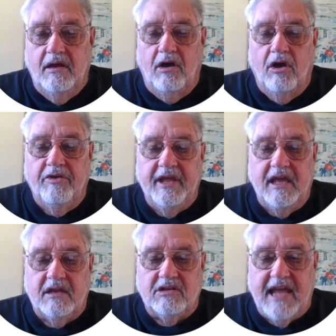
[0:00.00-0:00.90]
on the
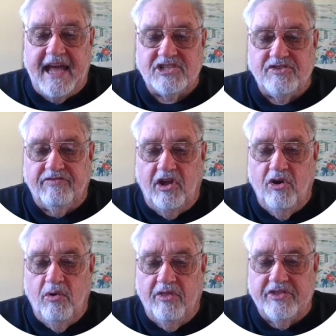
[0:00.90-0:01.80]
attached
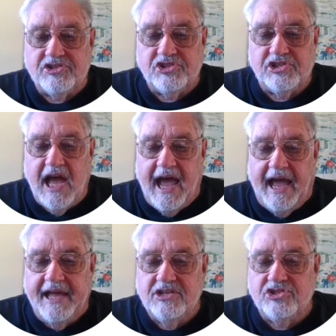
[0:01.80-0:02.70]
flow on the
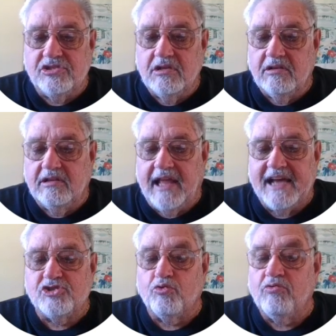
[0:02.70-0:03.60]
sides,
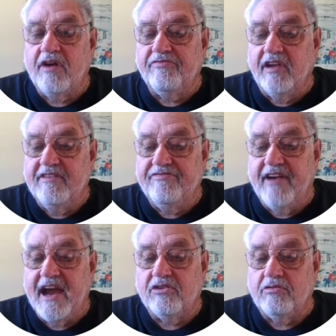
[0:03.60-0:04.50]
that's roughly
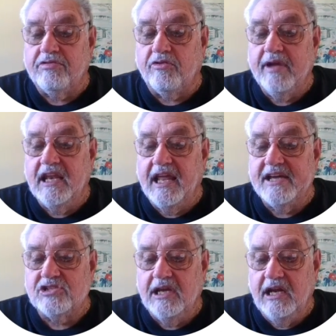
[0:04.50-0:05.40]
factor 3
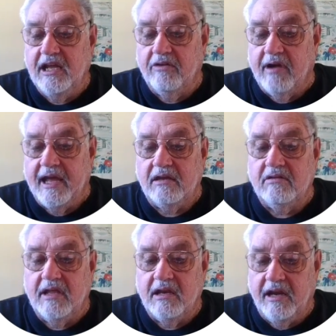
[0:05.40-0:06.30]
less heating rate
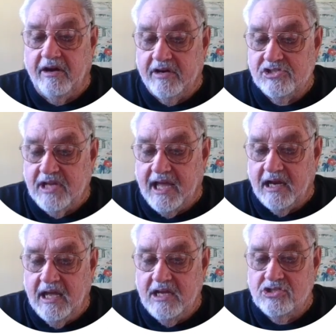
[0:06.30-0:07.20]
than here at
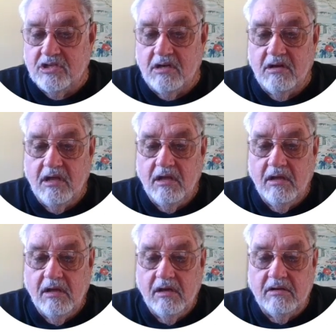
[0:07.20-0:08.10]
stagnation.
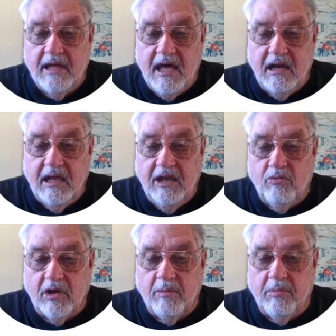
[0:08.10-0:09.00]
That
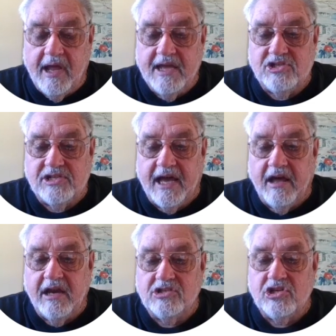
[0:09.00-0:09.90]
equilibrates out
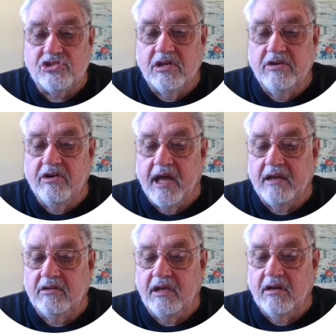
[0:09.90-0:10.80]
at just under
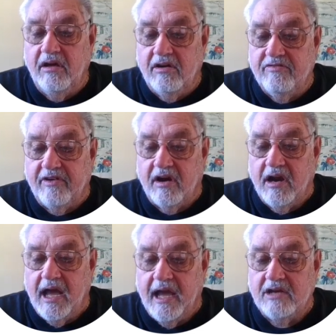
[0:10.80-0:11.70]
1900
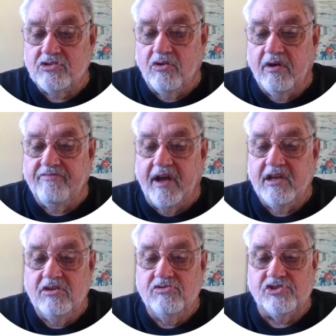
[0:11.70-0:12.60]
Fahrenheit. So if I
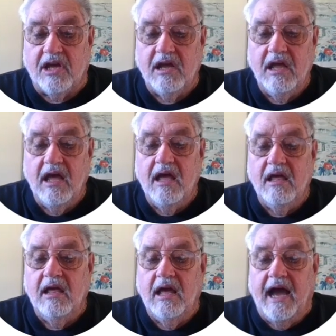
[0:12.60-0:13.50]
used
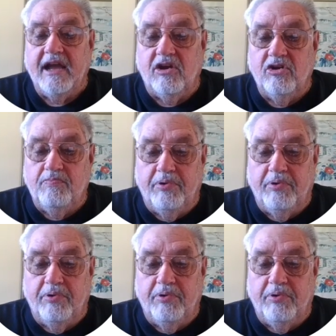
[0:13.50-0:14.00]
I could